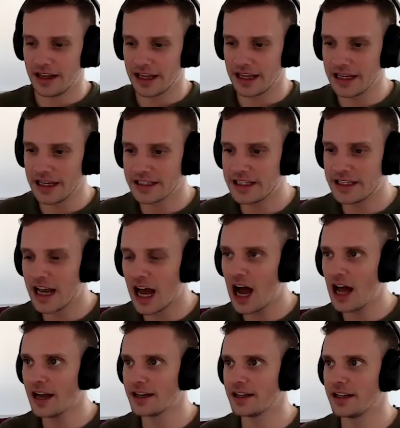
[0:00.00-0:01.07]
he's
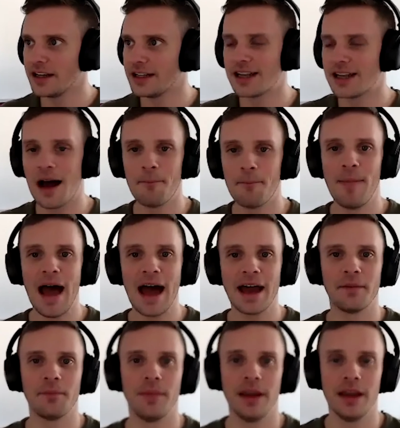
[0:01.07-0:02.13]
not he's not
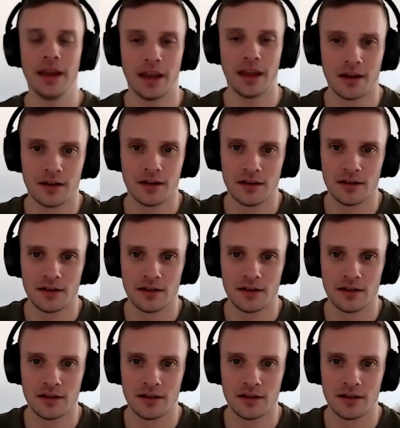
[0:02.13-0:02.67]
mad at me.